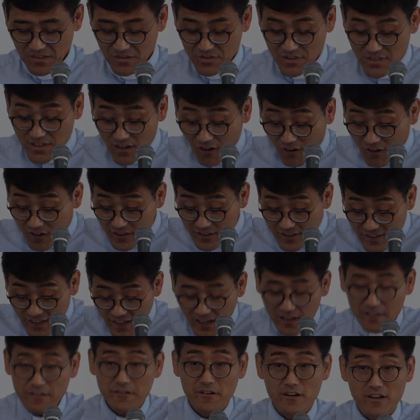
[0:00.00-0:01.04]
You see, our
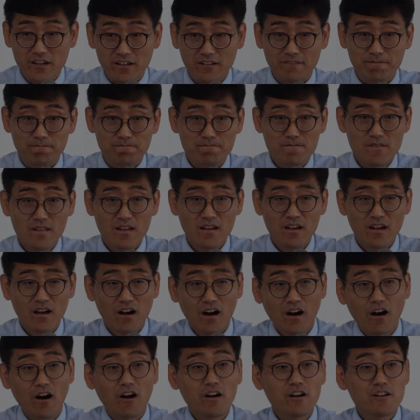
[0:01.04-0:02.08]
gathering,
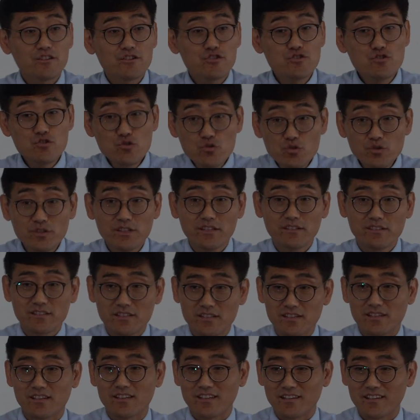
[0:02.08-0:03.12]
our
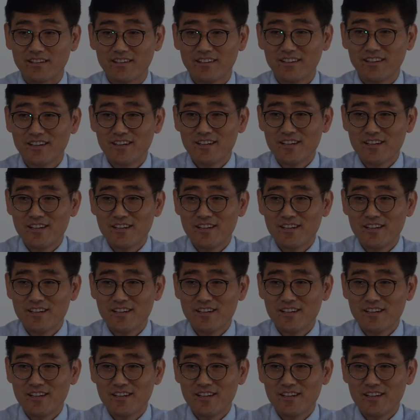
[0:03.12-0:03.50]
unity